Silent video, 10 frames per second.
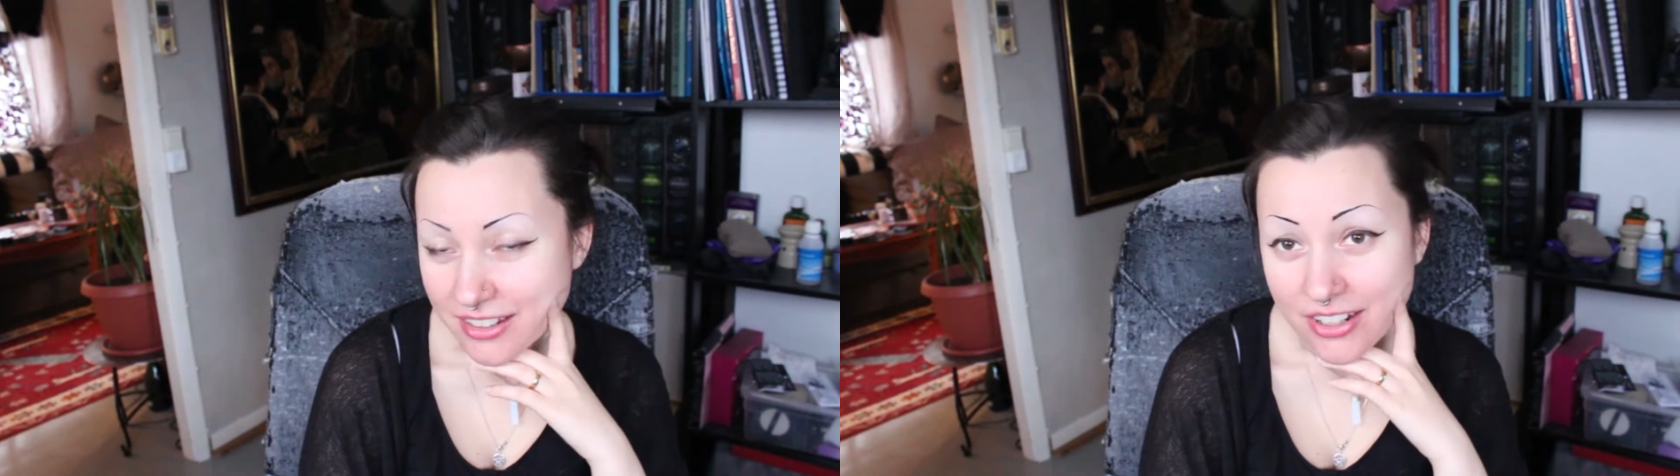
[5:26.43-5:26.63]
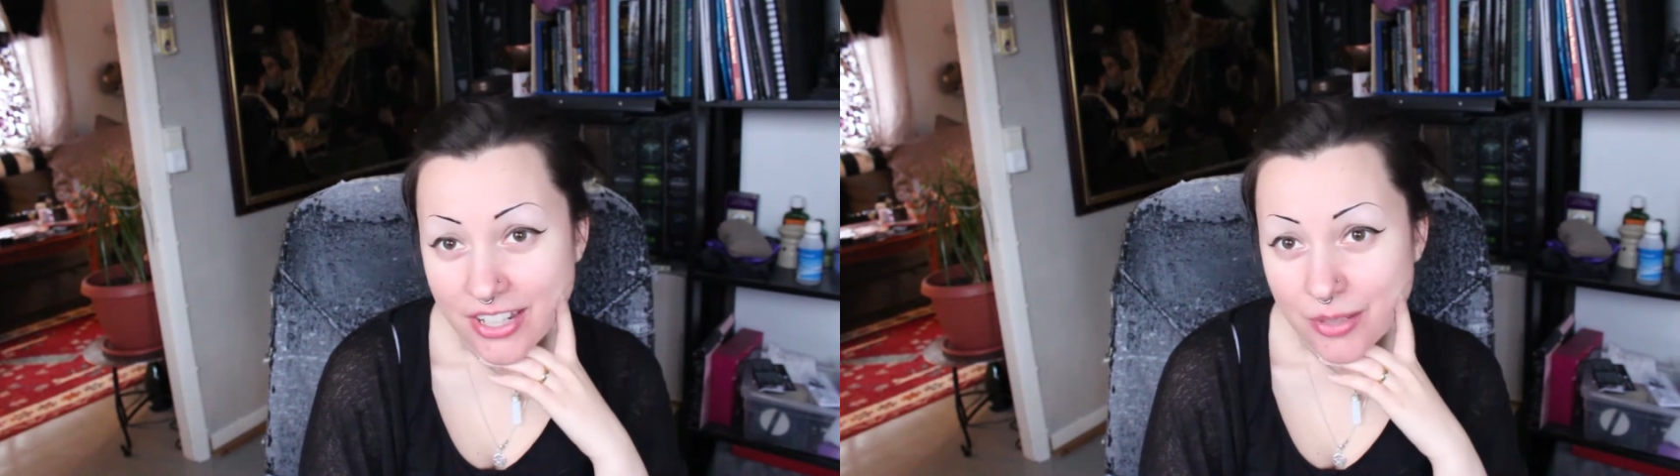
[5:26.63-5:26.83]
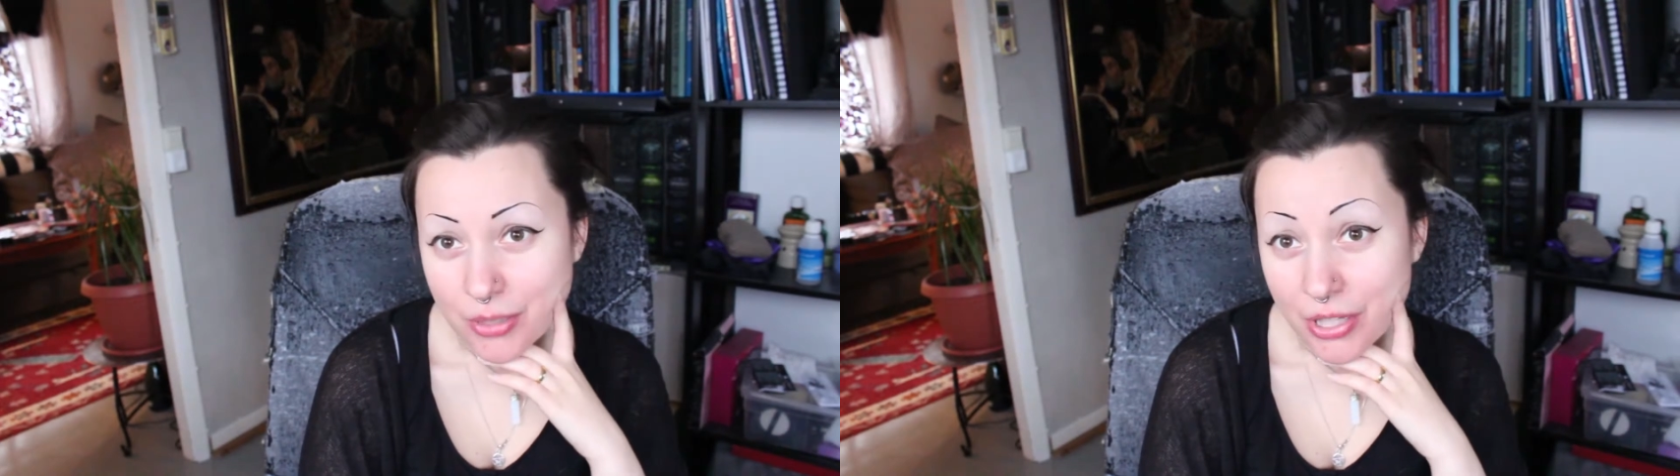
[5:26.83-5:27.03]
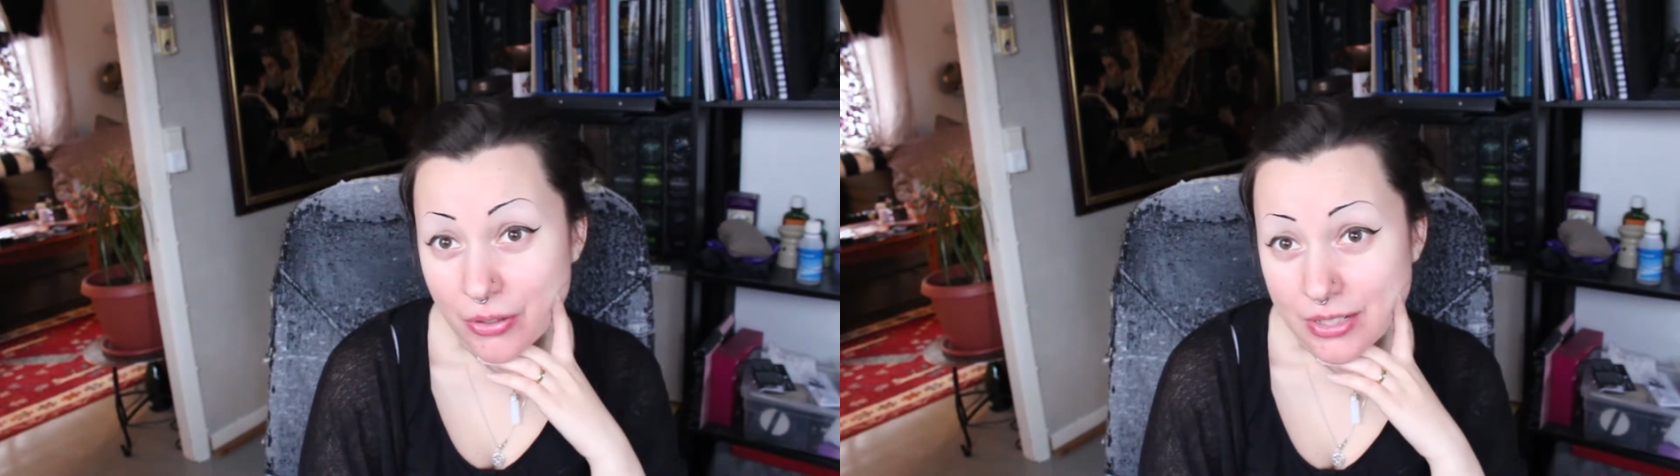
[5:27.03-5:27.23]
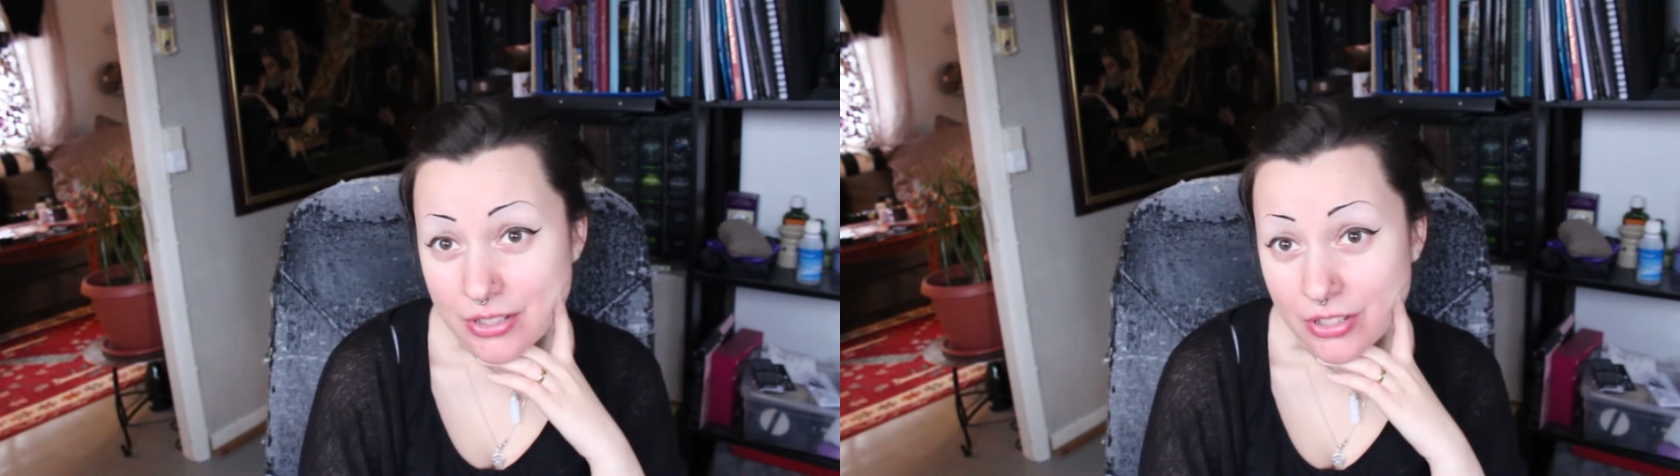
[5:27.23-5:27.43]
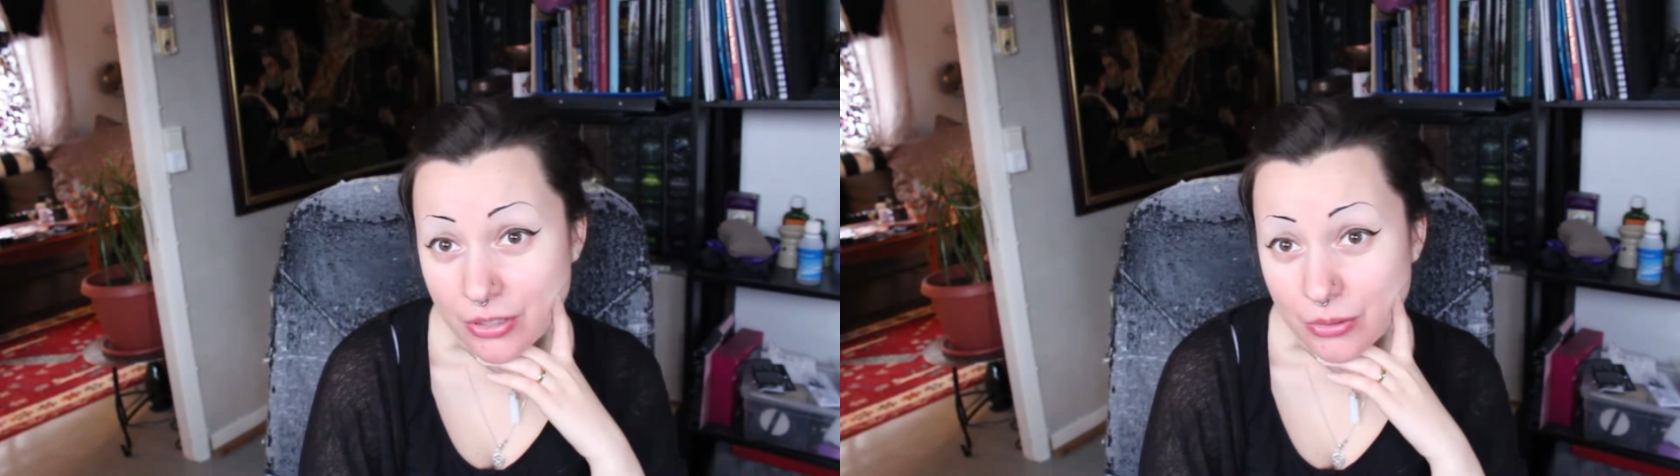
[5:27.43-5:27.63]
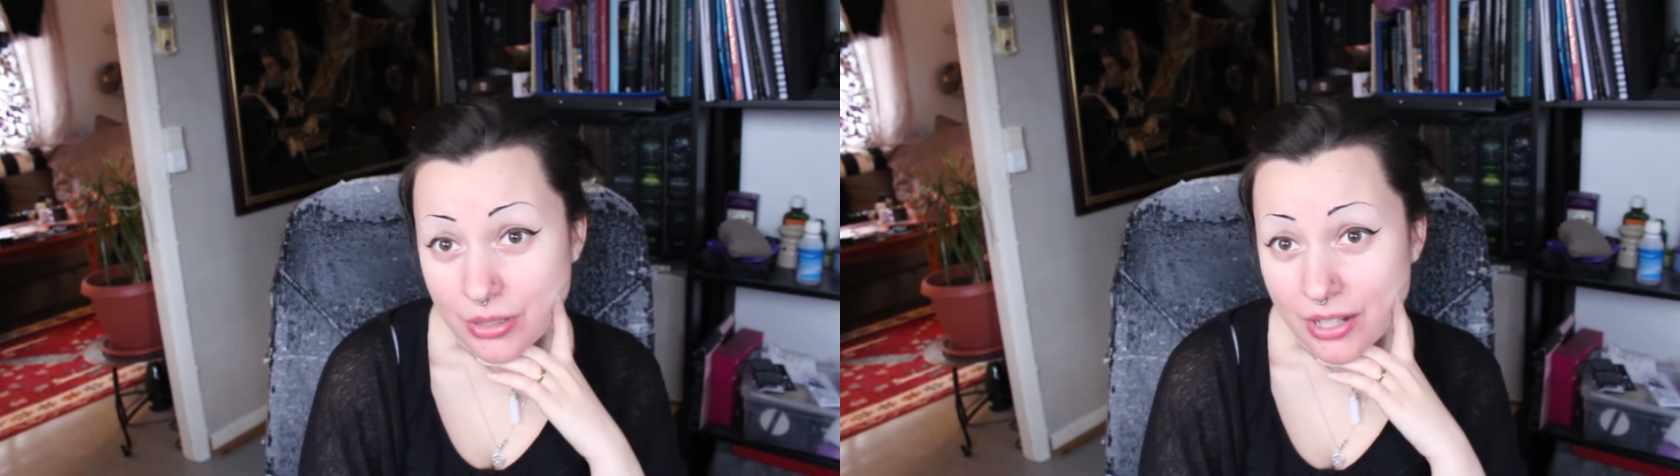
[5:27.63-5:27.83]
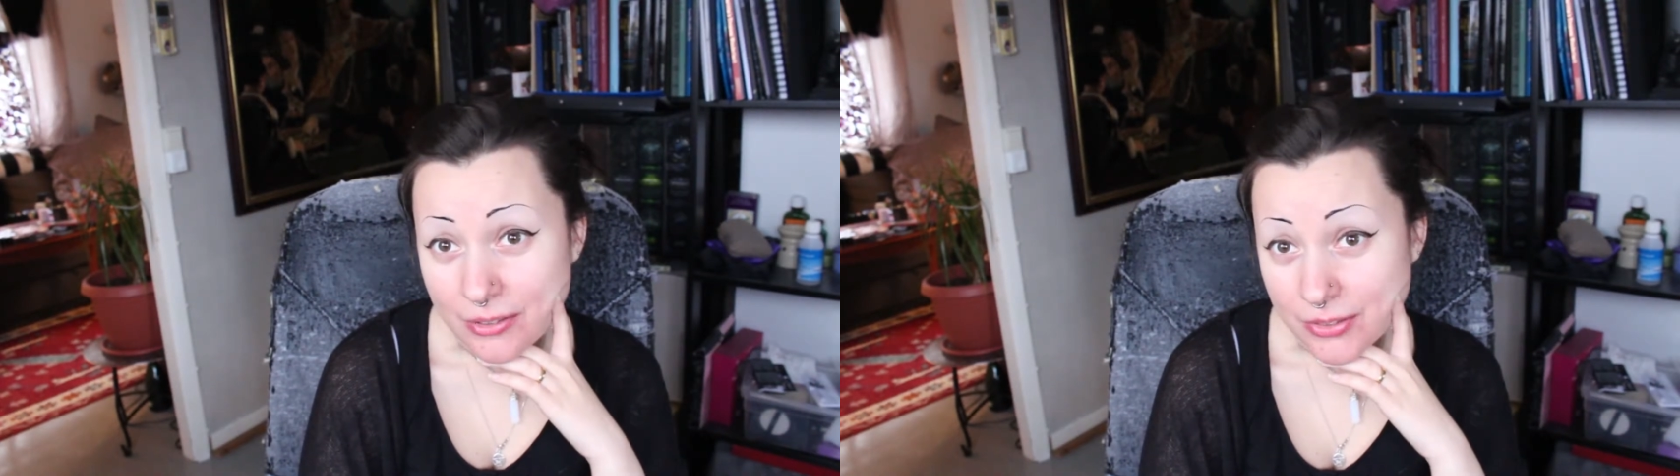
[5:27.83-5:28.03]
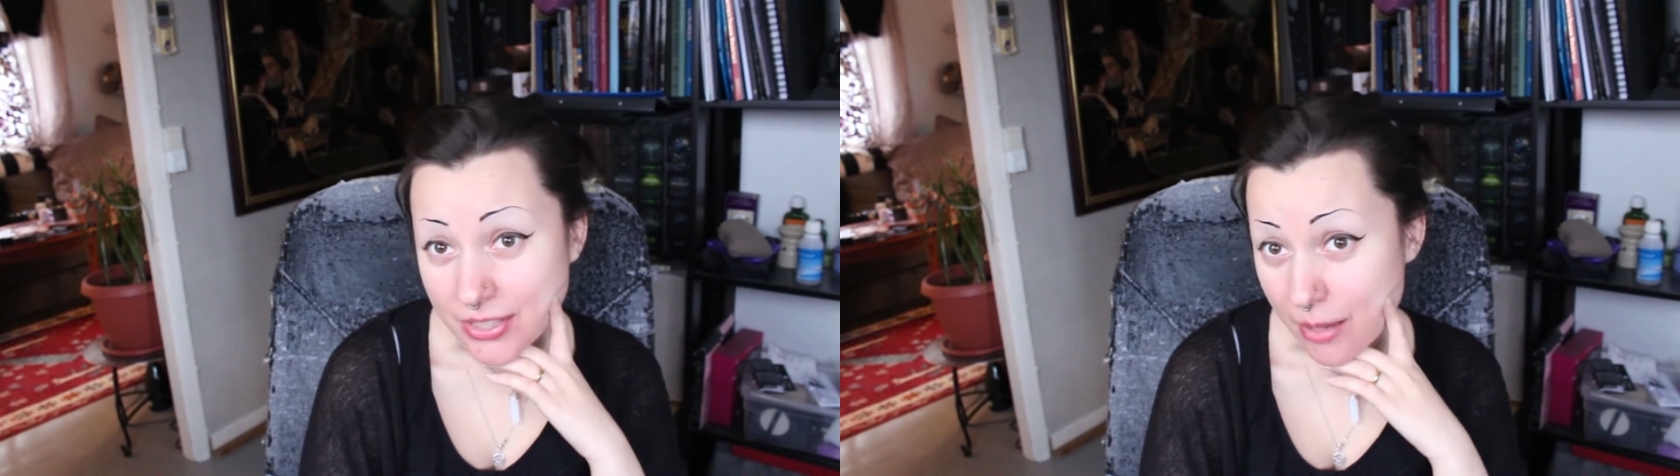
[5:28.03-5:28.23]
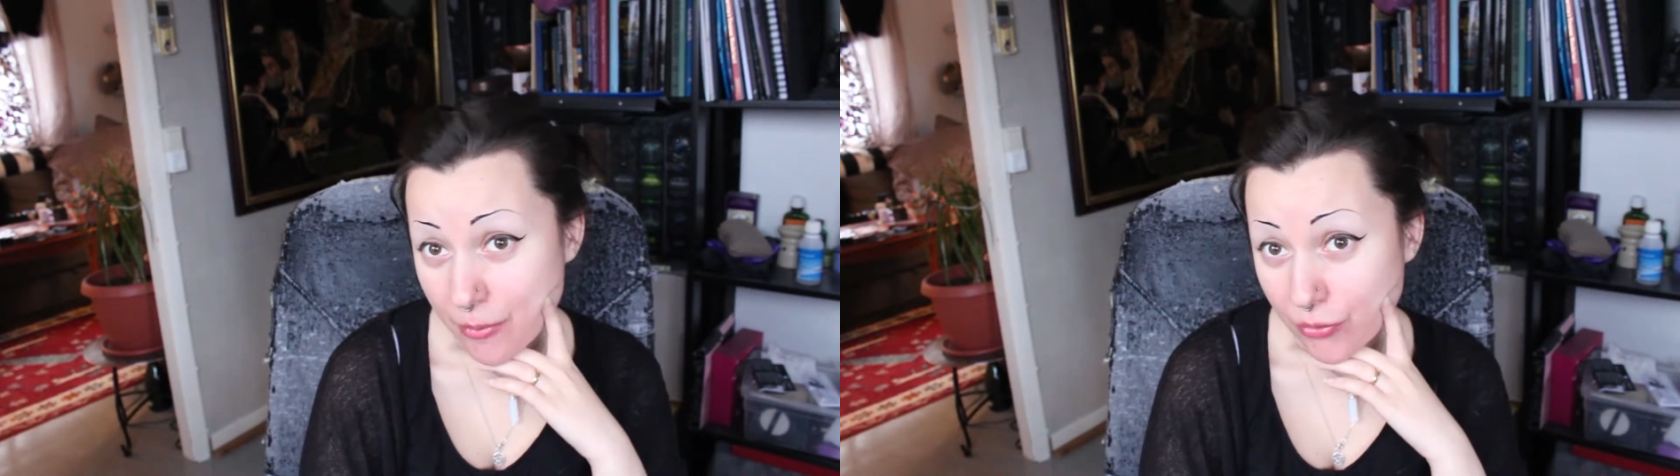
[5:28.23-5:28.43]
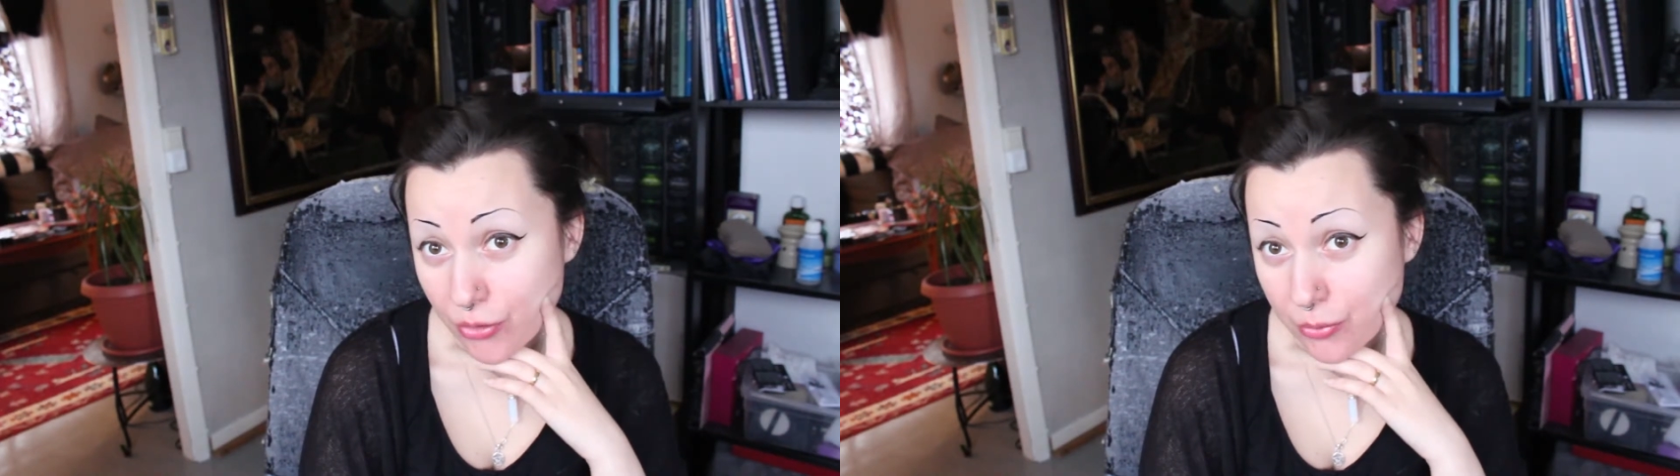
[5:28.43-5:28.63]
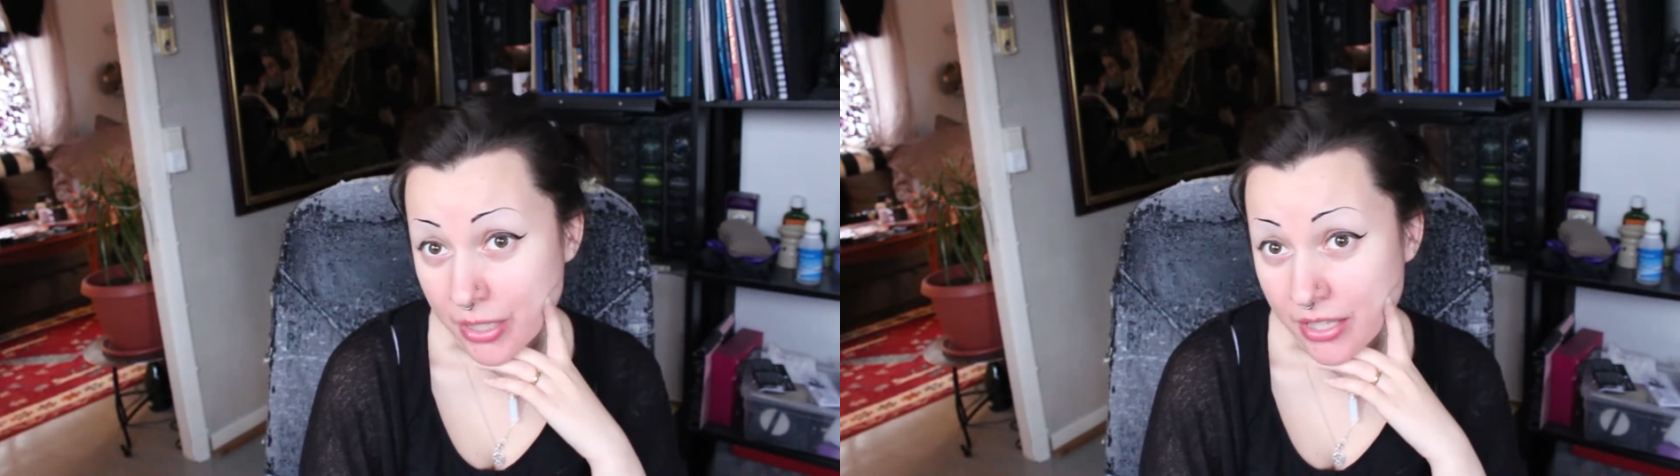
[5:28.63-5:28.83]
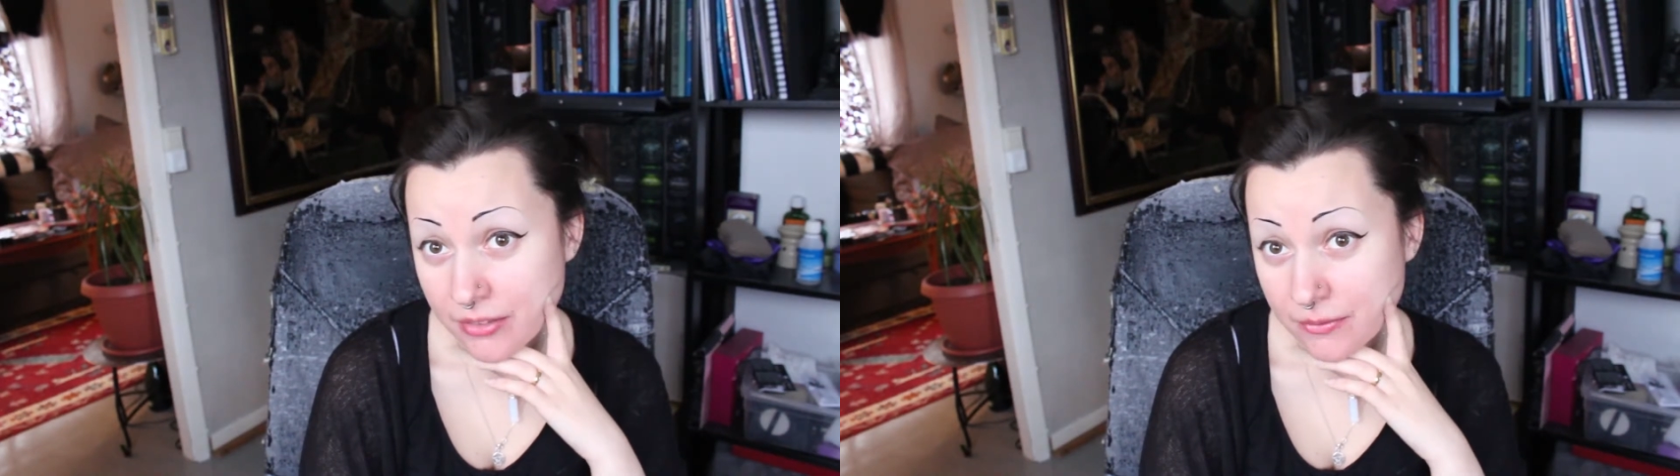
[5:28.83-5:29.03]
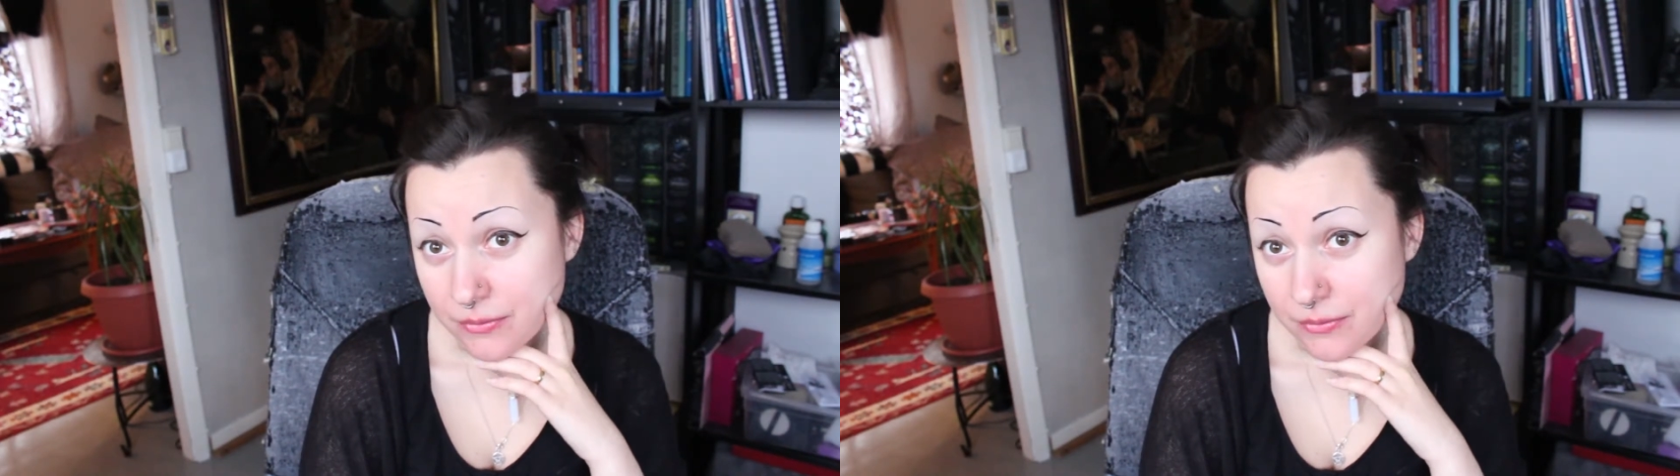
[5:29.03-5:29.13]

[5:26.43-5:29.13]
I am going to close the camera for a bit